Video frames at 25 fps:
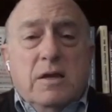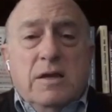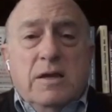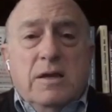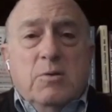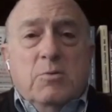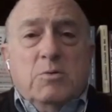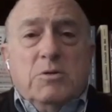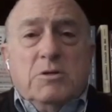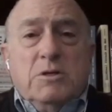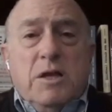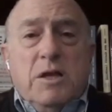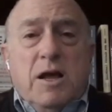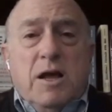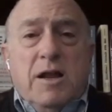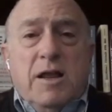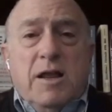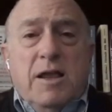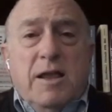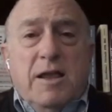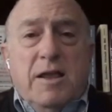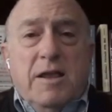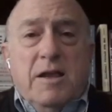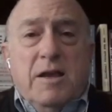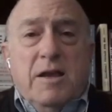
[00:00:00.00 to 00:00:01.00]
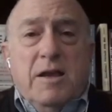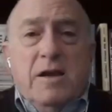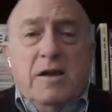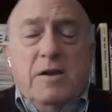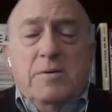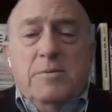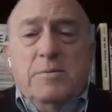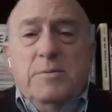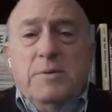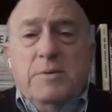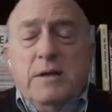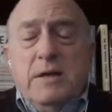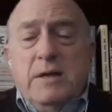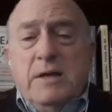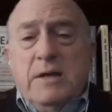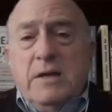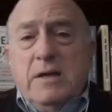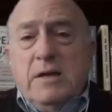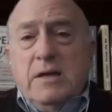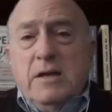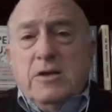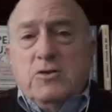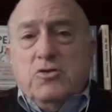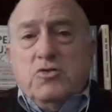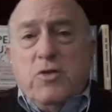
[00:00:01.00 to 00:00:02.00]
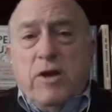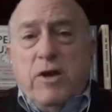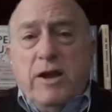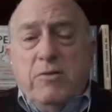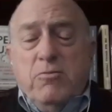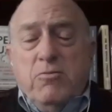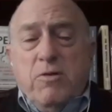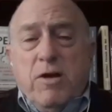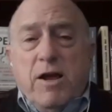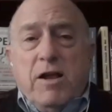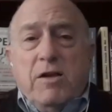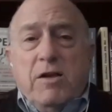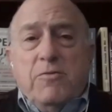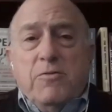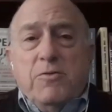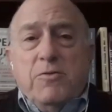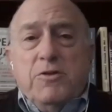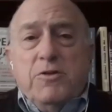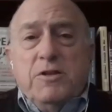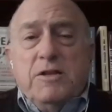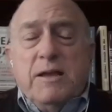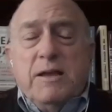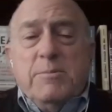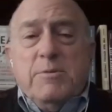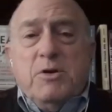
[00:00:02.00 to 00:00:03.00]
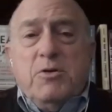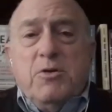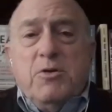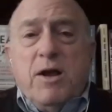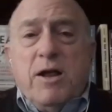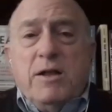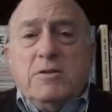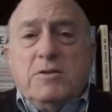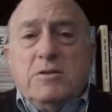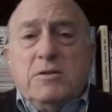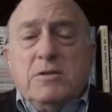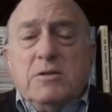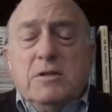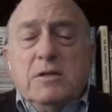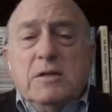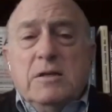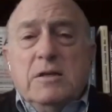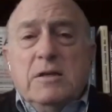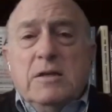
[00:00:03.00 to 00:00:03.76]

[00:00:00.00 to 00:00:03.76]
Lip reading: It was not a train wreck for the Democrats.